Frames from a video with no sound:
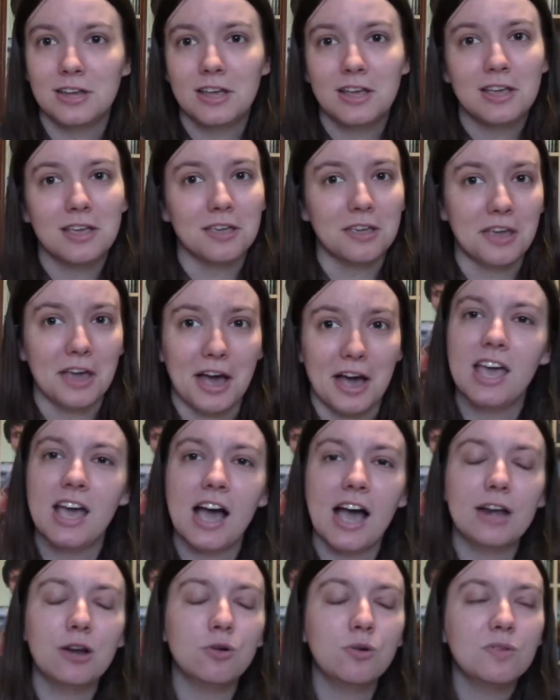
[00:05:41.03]
yeah.
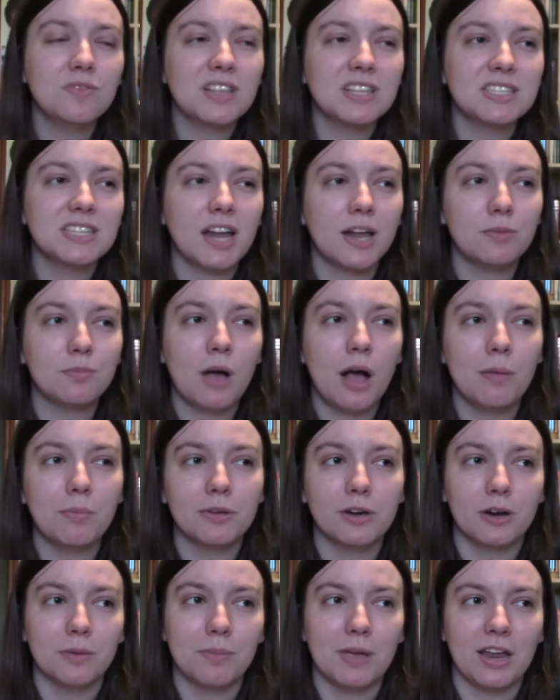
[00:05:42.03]
I don't know if that's an
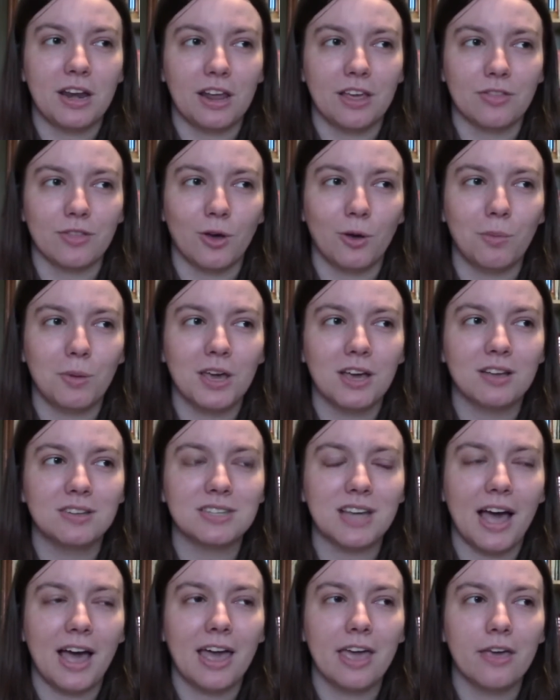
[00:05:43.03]
unpopular opinion though, because
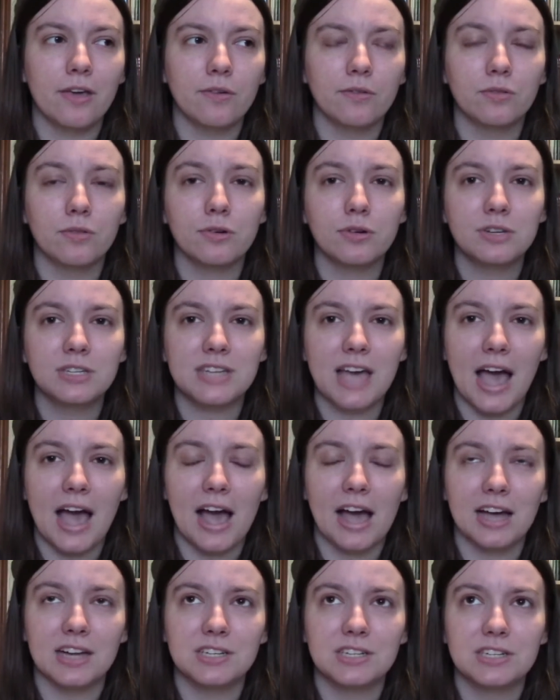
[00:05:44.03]
I looked
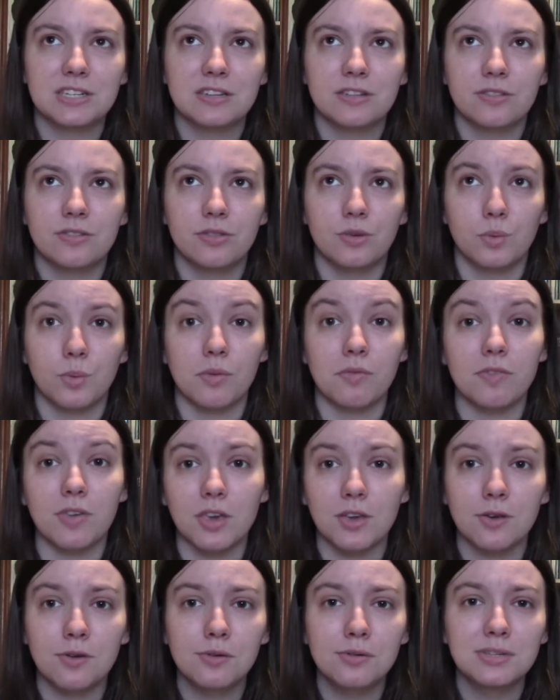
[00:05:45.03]
at the
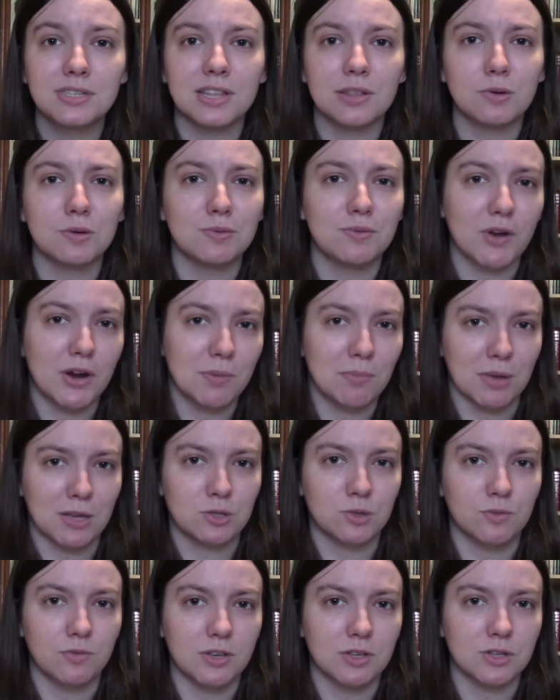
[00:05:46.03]
reviews and there was very
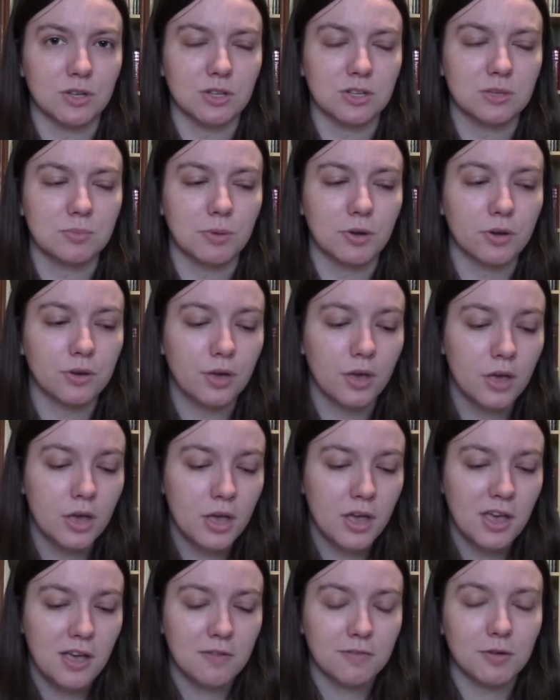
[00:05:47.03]
mixed reviews on this book.
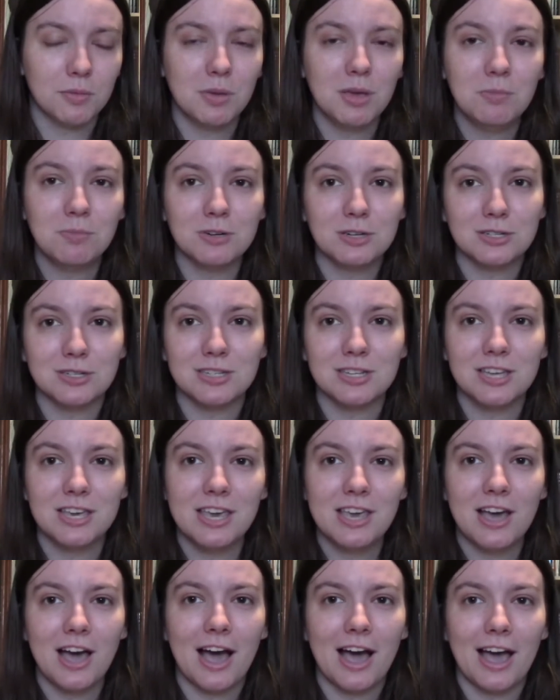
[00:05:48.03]
For me
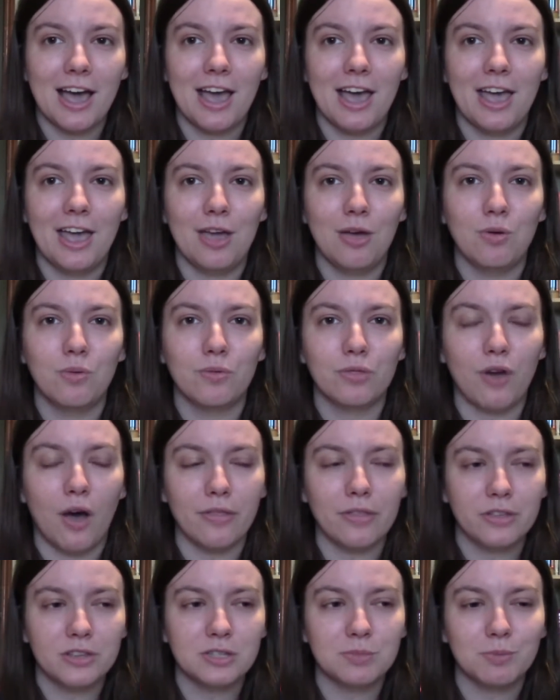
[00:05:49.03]
personally, I thought
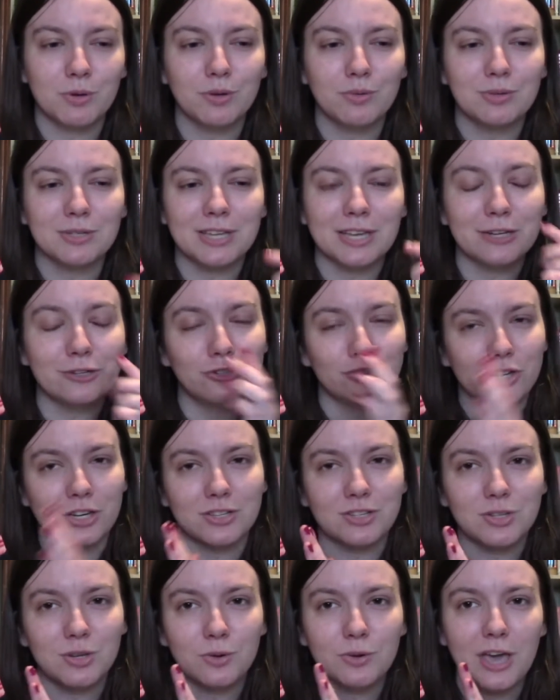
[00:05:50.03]
this book was like
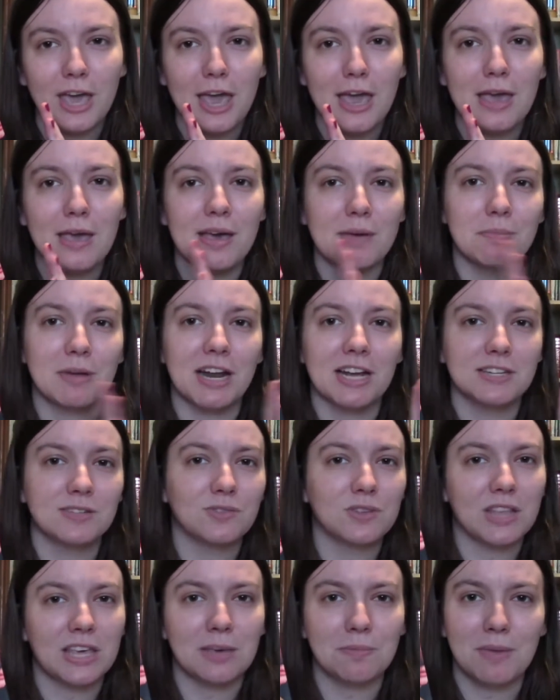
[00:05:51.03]
just okay, but as
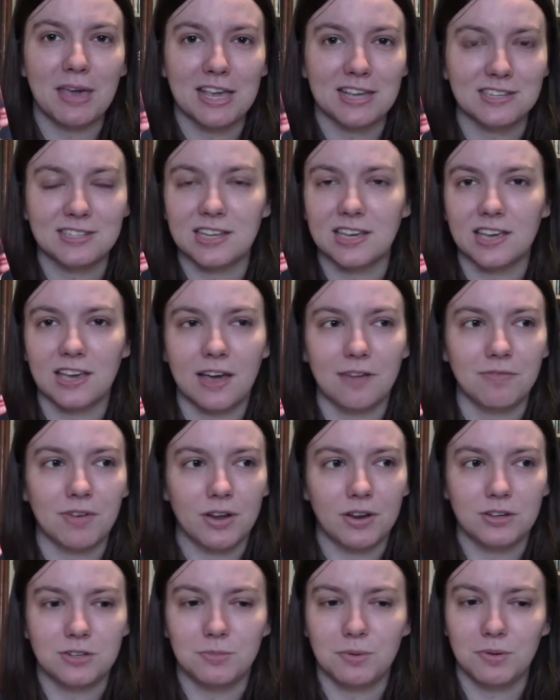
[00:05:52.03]
for like pacing, I
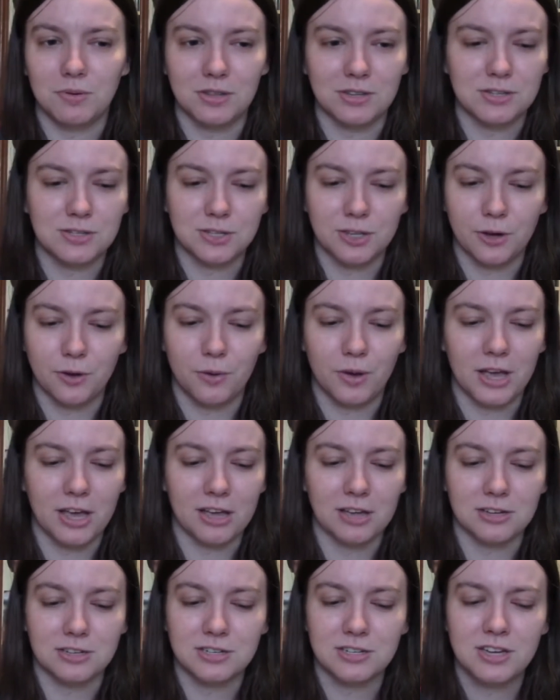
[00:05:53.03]
found it to be really slow
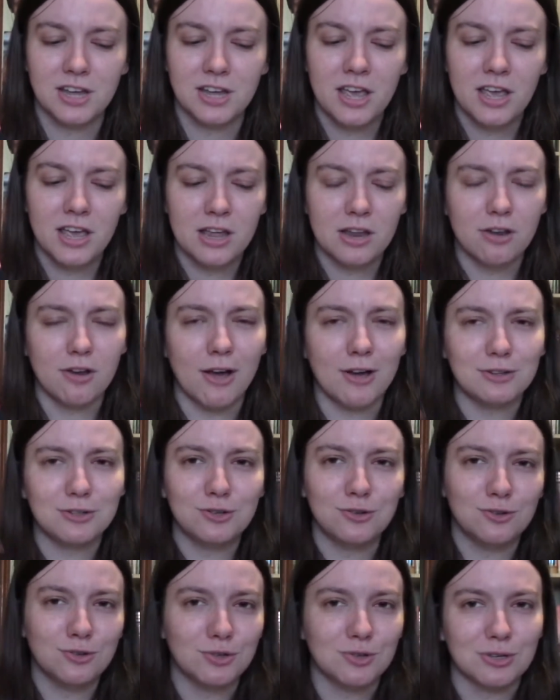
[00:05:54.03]
and not
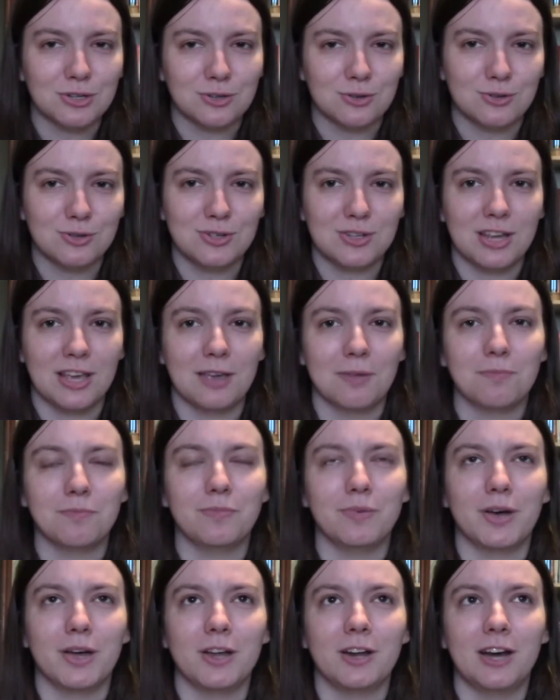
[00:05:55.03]
too interesting,
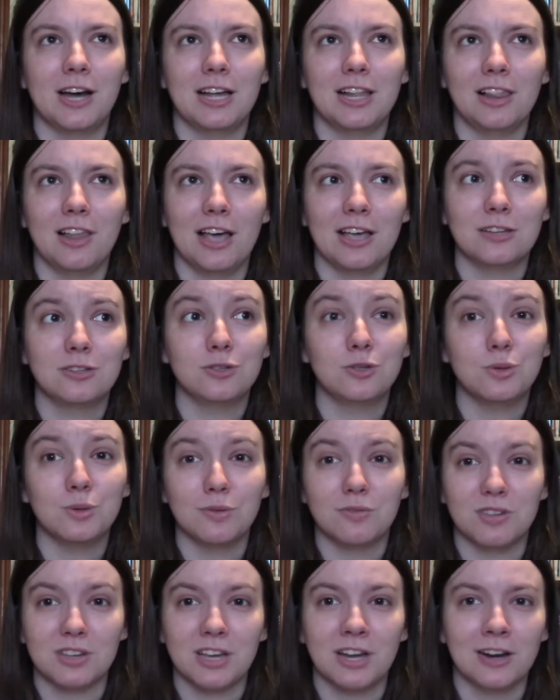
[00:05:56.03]
but I liked two
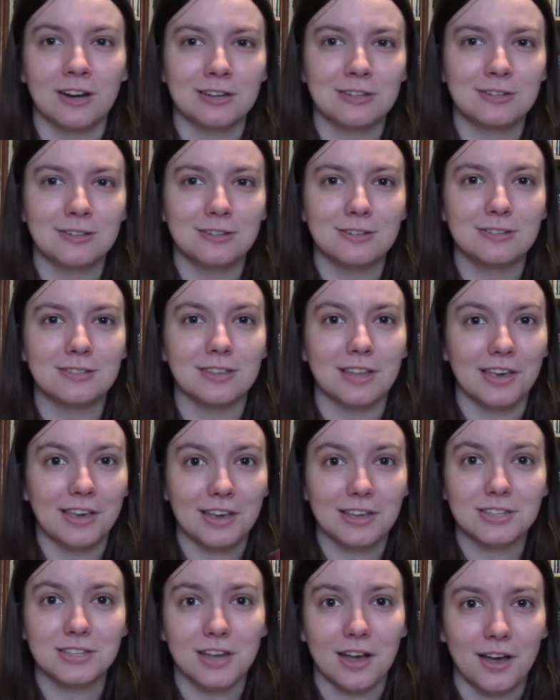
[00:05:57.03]
of the characters like
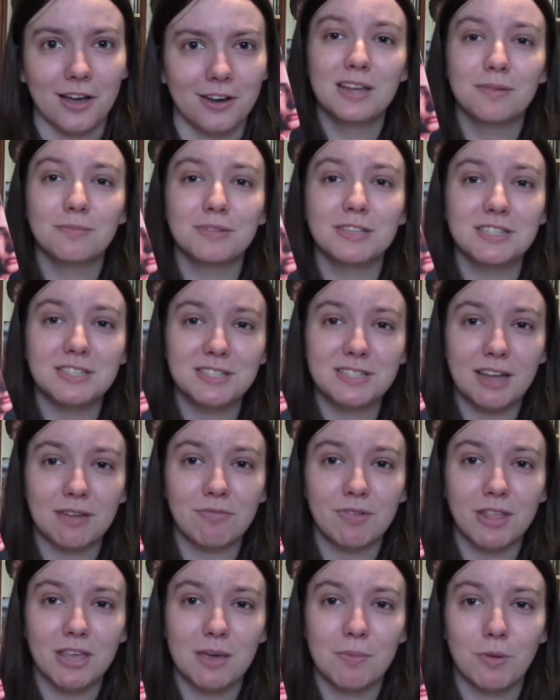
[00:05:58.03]
a ton. But this is
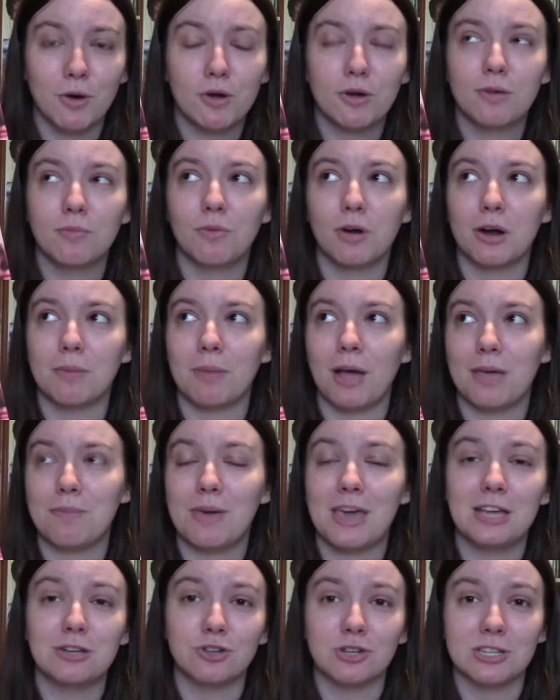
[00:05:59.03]
definitely a book where my
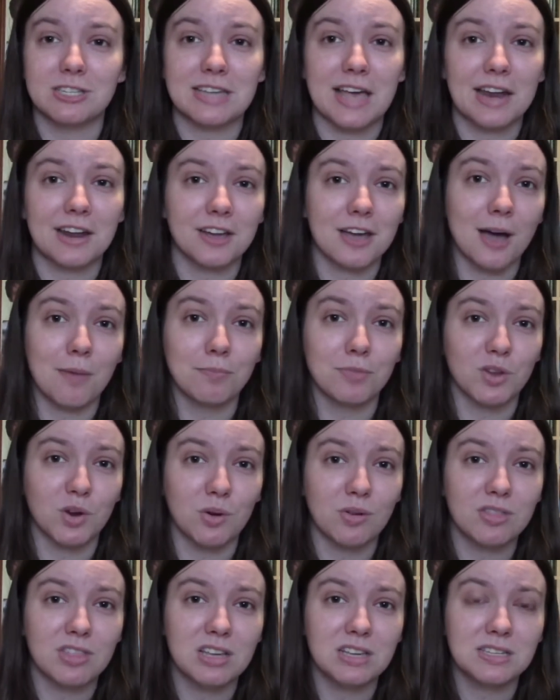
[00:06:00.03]
patience had to come
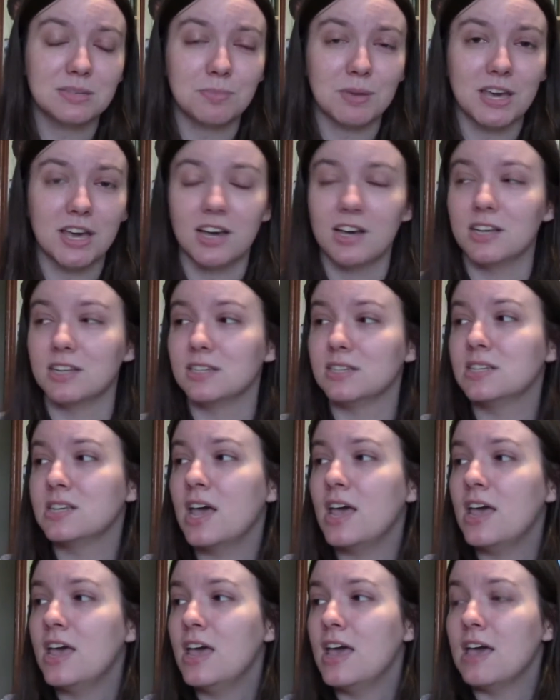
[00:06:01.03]
through with this, because
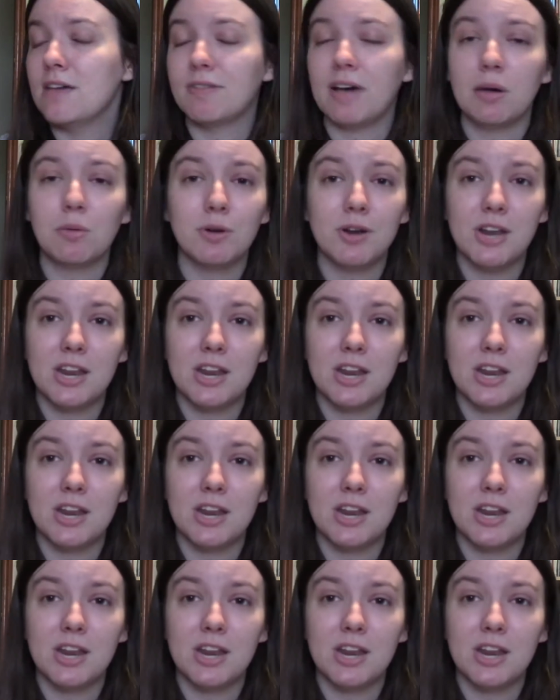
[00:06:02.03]
if I were to